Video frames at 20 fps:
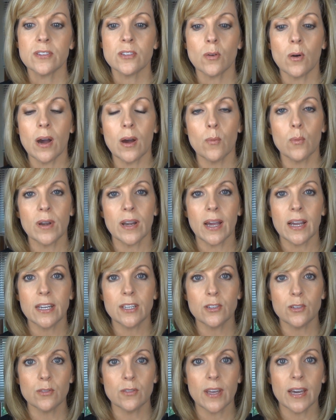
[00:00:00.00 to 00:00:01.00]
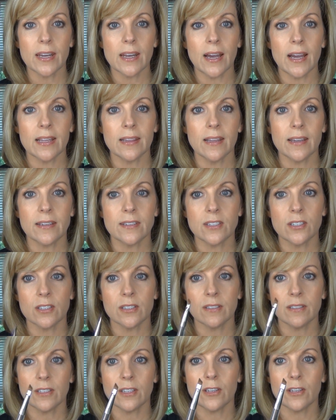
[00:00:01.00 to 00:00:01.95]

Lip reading: so when I do that, I like to,